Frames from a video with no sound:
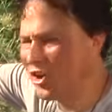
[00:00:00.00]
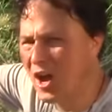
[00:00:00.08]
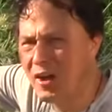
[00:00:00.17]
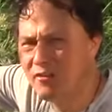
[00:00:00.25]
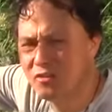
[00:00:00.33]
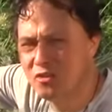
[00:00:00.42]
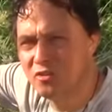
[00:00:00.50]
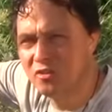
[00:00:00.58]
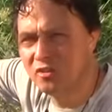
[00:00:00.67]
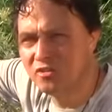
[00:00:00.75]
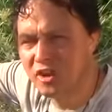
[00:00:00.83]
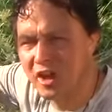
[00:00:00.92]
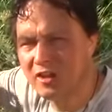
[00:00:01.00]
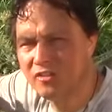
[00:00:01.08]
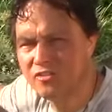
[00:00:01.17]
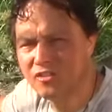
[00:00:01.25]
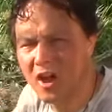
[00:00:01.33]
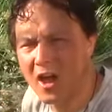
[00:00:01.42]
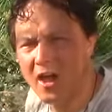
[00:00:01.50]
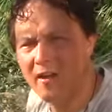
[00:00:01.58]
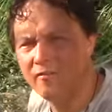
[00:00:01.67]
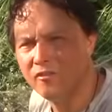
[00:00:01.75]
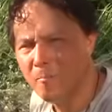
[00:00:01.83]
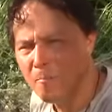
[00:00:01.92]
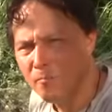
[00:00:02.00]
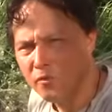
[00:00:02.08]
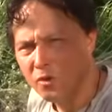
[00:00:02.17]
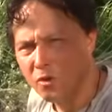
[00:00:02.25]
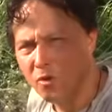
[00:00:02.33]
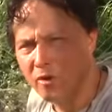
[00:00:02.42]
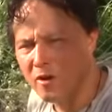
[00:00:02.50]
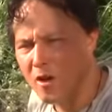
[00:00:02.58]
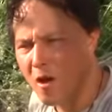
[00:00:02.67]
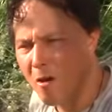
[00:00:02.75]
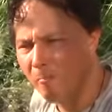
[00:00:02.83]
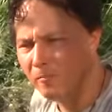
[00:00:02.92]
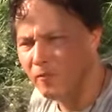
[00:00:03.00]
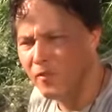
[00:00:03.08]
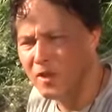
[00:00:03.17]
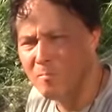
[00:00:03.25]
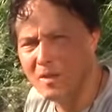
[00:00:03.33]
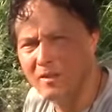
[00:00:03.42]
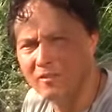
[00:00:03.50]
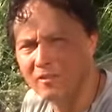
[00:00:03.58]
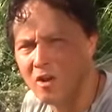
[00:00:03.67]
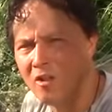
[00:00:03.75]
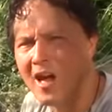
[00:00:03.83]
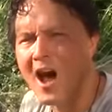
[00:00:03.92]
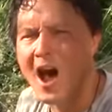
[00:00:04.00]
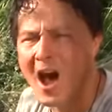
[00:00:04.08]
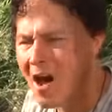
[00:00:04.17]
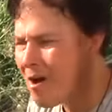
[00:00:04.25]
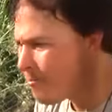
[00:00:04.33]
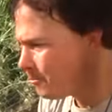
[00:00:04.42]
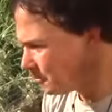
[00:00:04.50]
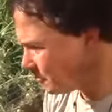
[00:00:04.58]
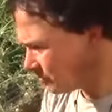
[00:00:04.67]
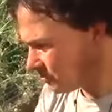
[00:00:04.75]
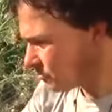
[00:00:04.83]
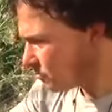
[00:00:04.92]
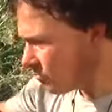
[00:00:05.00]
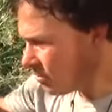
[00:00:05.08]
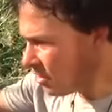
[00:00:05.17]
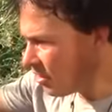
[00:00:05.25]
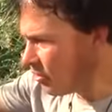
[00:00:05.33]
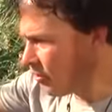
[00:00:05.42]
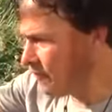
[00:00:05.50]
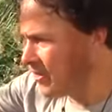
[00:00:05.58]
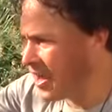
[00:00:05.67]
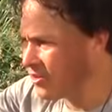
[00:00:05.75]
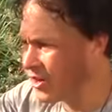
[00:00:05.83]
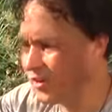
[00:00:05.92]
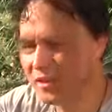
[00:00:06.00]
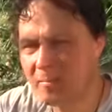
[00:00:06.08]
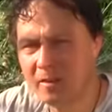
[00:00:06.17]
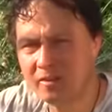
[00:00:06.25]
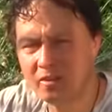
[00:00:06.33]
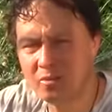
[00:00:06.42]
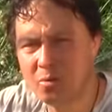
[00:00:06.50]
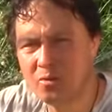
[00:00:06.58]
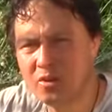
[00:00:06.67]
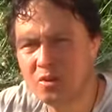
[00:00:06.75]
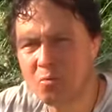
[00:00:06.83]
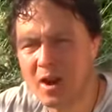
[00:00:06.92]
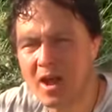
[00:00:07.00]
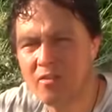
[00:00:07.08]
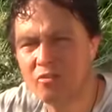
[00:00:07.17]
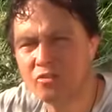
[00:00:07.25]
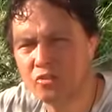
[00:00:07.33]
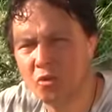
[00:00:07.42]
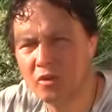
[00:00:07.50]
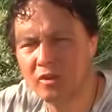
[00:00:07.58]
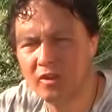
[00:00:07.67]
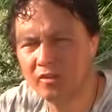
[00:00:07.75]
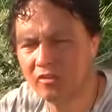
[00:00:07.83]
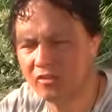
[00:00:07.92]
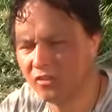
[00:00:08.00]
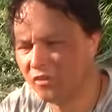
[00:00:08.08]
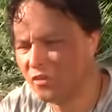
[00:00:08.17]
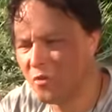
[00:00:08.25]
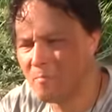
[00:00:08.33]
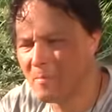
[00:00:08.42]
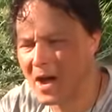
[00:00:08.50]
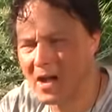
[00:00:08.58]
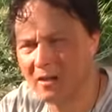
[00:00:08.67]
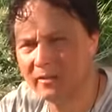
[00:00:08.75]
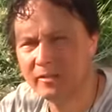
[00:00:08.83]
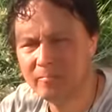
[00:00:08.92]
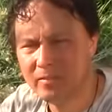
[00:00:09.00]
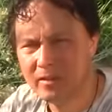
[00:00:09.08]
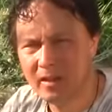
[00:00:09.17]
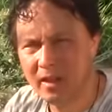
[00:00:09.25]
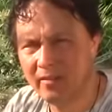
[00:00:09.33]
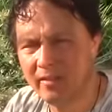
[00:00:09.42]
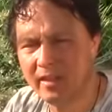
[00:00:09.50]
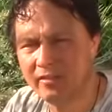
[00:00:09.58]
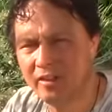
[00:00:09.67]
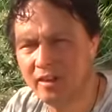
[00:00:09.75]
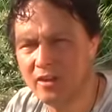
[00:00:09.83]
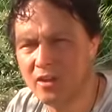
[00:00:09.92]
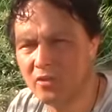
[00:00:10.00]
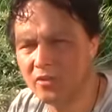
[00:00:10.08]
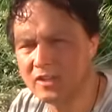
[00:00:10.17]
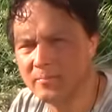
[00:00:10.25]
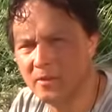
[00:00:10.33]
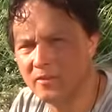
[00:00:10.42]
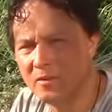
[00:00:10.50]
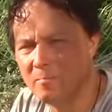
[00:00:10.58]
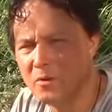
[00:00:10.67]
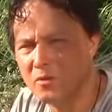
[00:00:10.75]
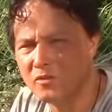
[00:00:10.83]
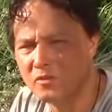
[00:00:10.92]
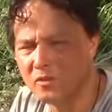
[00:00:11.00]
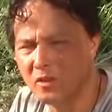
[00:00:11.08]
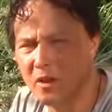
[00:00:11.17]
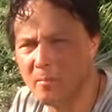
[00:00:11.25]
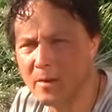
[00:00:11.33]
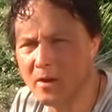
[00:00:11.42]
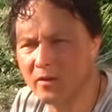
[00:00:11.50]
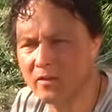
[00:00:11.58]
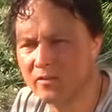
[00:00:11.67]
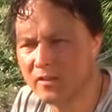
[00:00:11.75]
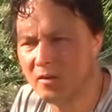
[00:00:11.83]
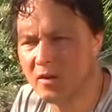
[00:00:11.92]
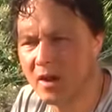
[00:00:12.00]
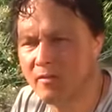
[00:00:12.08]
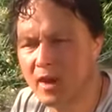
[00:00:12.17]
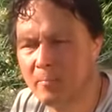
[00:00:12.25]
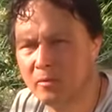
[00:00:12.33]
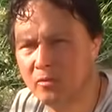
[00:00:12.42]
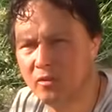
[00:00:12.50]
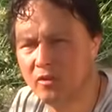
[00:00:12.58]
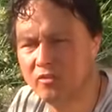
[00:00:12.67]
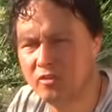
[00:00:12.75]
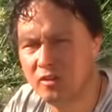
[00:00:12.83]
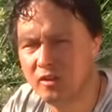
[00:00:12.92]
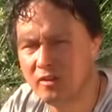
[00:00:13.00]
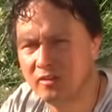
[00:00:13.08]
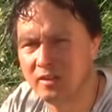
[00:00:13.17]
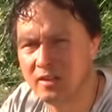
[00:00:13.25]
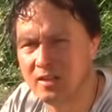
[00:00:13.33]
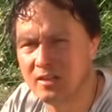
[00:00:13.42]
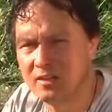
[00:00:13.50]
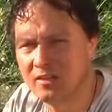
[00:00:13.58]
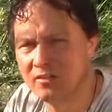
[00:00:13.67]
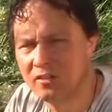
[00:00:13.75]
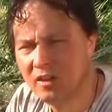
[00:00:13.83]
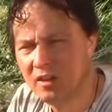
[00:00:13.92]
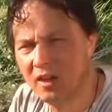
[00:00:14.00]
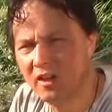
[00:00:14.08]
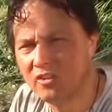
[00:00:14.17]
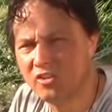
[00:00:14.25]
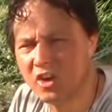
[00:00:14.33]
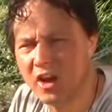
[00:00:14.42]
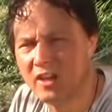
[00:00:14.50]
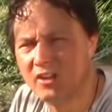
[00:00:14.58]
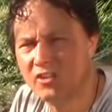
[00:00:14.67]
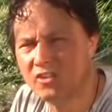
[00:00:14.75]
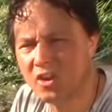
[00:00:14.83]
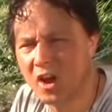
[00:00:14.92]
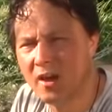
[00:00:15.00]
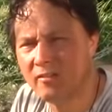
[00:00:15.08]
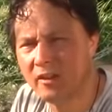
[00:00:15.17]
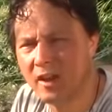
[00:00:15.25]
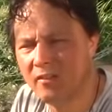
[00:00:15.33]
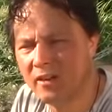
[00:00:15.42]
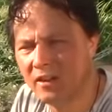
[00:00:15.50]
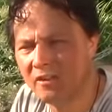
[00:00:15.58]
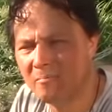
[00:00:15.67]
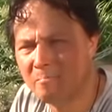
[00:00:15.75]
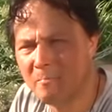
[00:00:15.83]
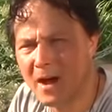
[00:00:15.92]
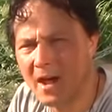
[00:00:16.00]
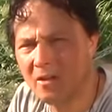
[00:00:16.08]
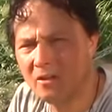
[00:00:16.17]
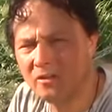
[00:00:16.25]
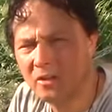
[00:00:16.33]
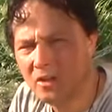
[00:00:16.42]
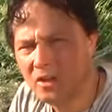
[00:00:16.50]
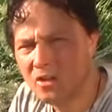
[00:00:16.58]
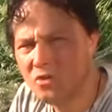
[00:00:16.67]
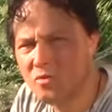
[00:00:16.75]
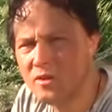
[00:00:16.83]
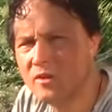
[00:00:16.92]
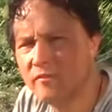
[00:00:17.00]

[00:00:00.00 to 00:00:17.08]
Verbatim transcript: chives. They're known as the Chinese chives, or in Vietnamese, it's called ha. They're flat chives. They basically grow year-round. They're so delicious. They're so mild. And that's yet another experience that most Americans never have the opportunity to eat these Chinese chives that have a nice, mild, unique